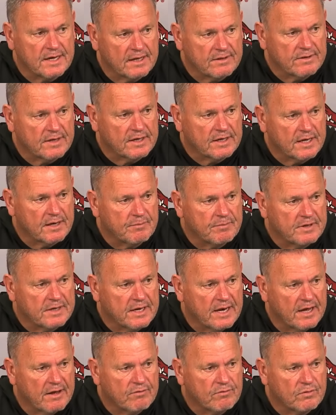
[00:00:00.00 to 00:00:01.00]
I think him and
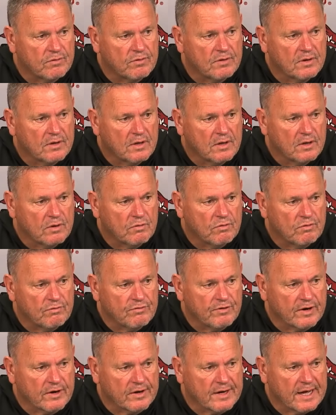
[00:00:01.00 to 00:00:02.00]
Devil will
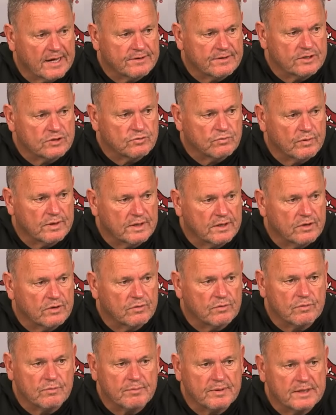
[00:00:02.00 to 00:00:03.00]
figure it out this week.
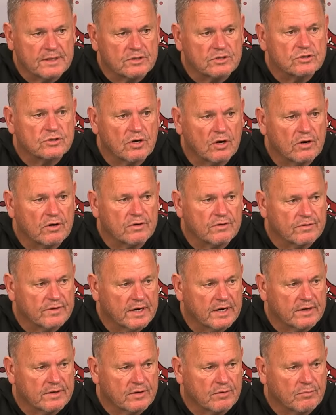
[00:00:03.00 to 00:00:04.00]
Who will be the starter
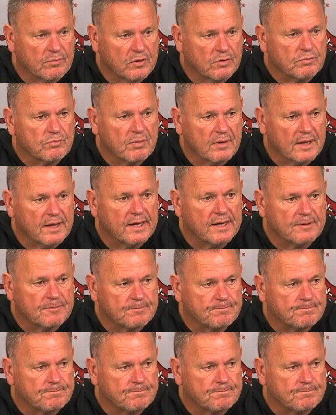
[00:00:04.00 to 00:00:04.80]
there? They'll both play.